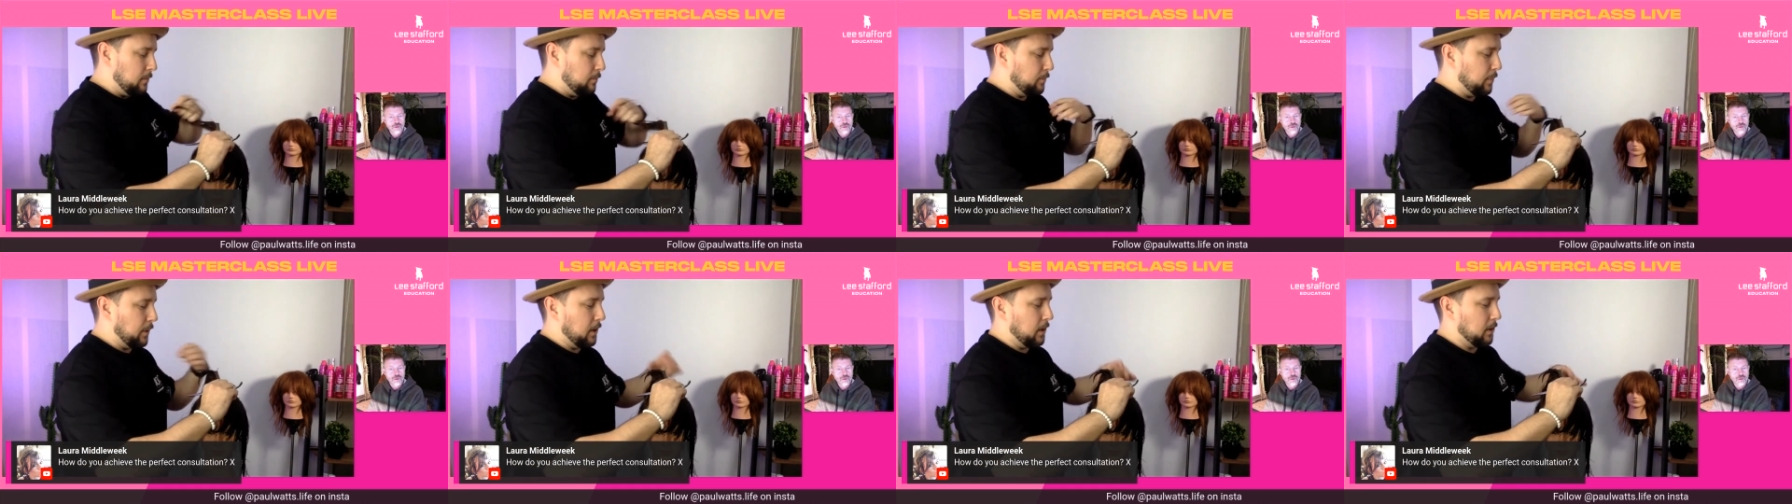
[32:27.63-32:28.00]

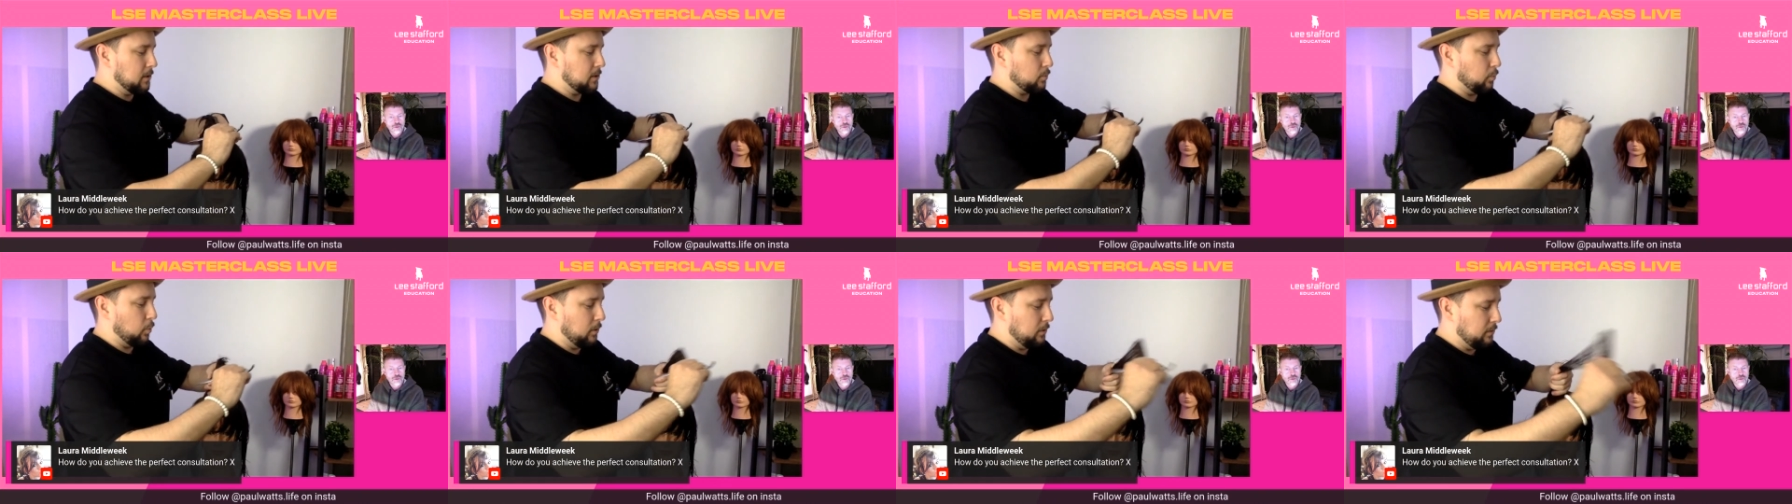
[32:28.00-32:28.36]

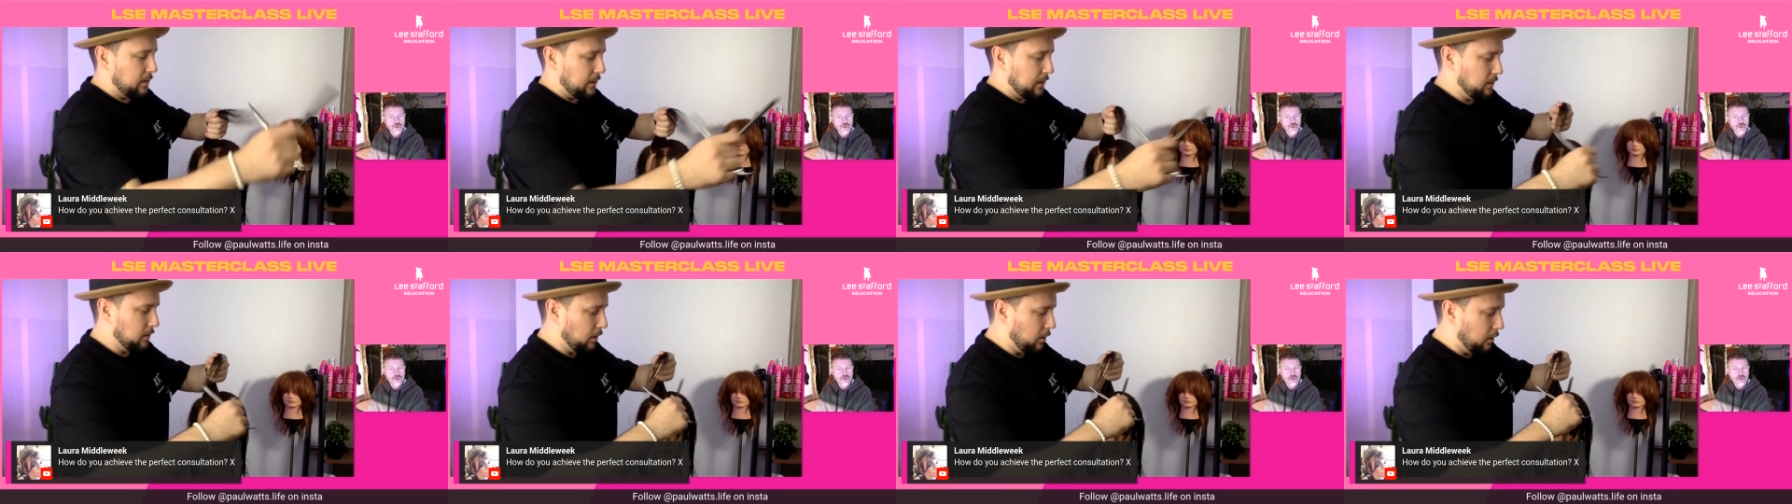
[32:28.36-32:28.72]
But one
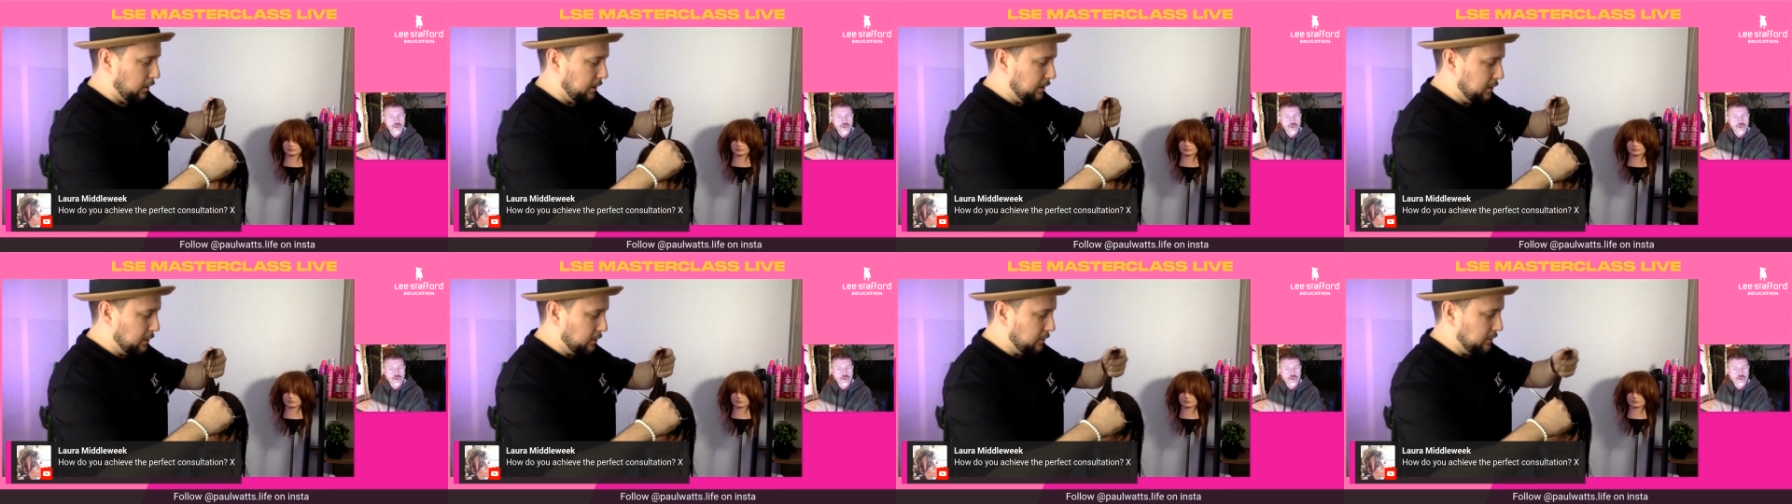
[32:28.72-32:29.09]
thing that I
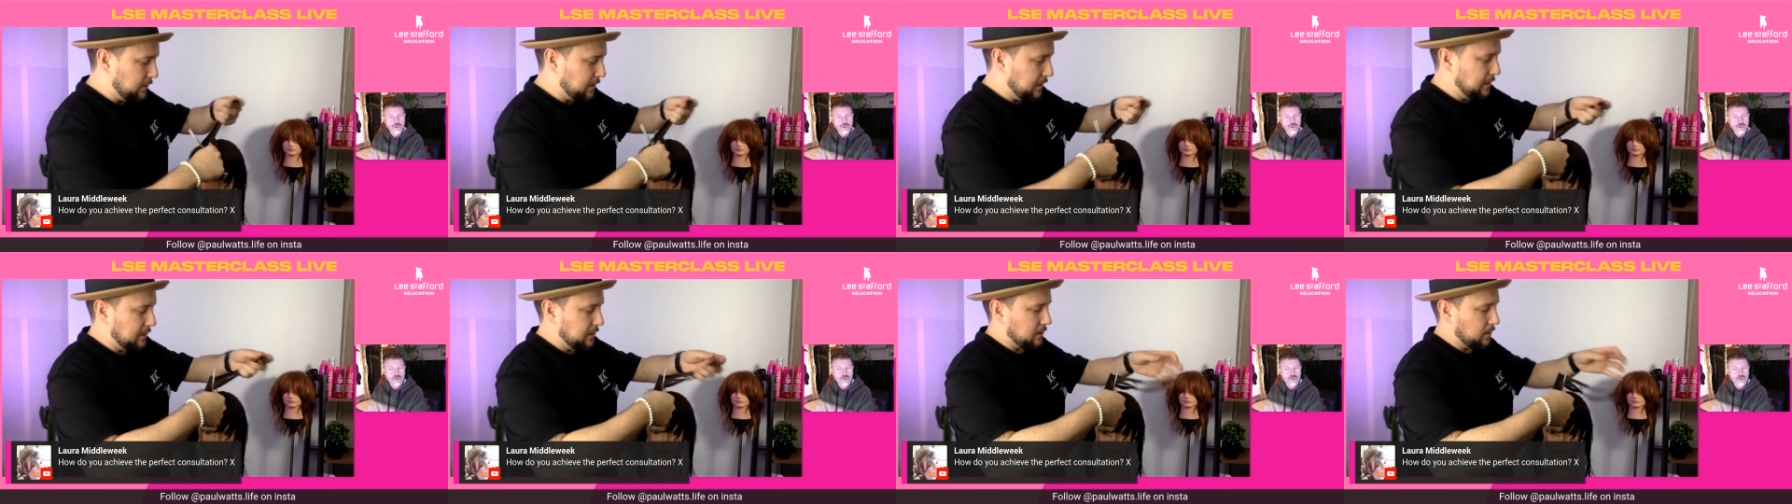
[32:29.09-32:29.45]
use
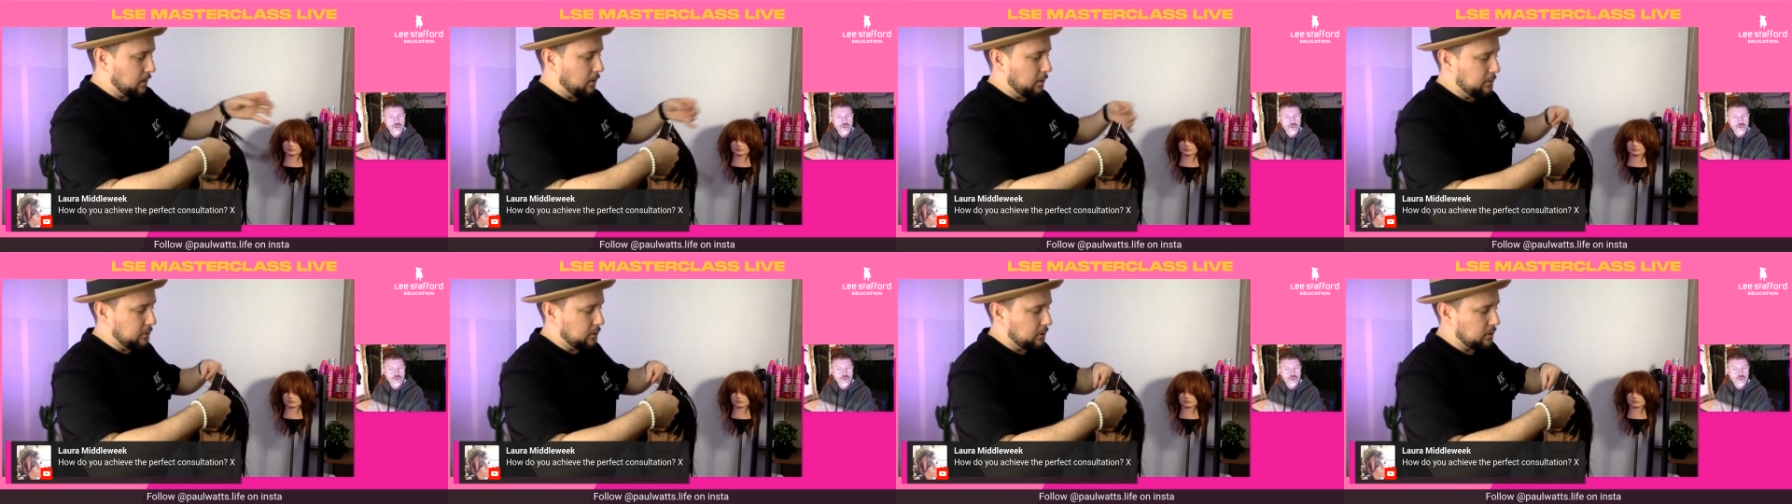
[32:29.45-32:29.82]
is
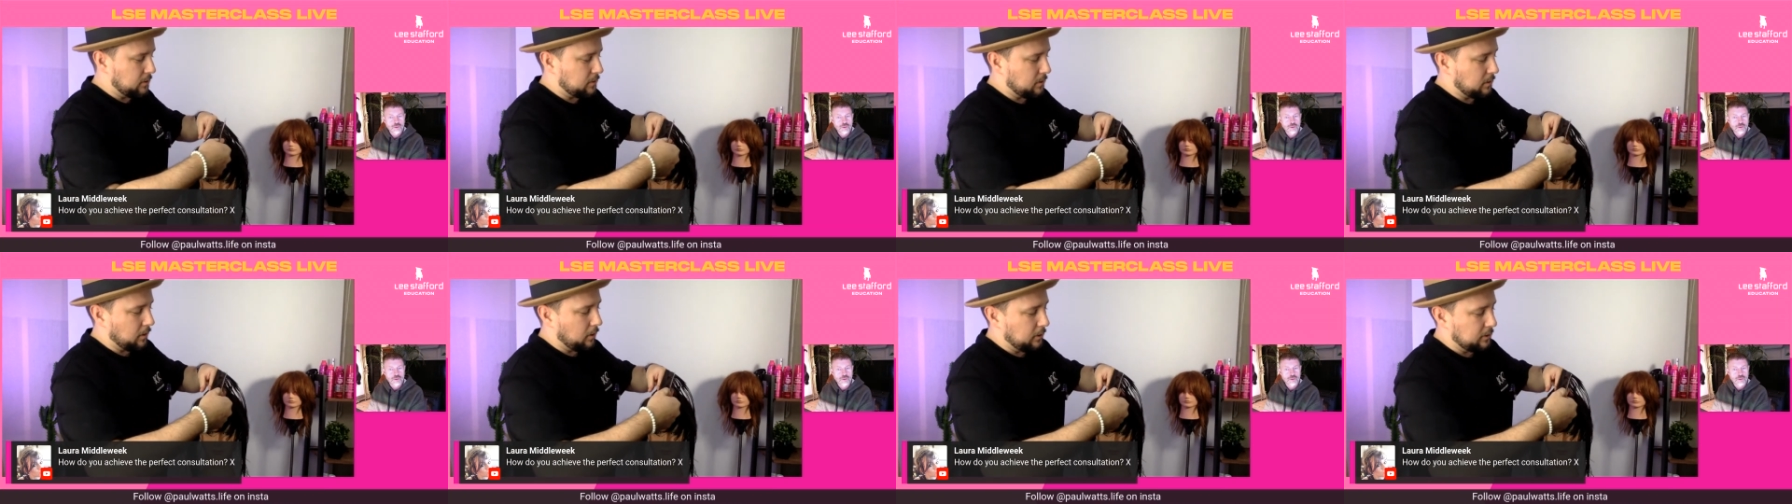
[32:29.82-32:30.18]
I
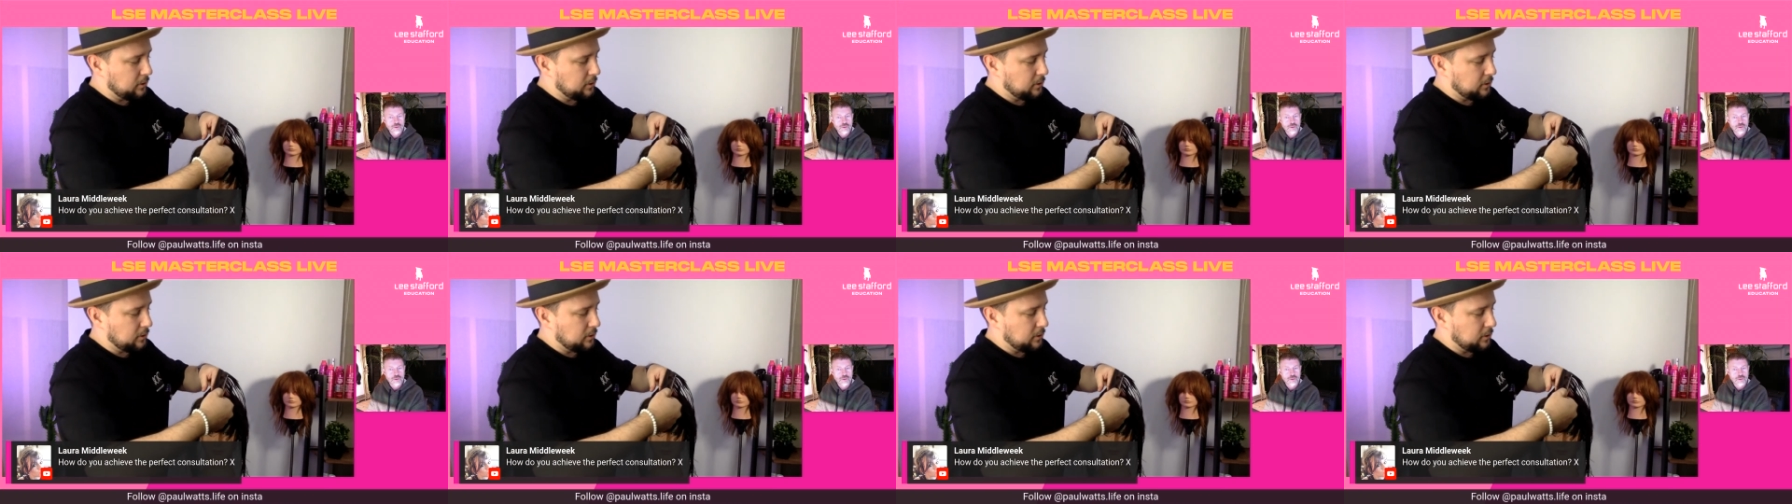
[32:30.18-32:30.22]
just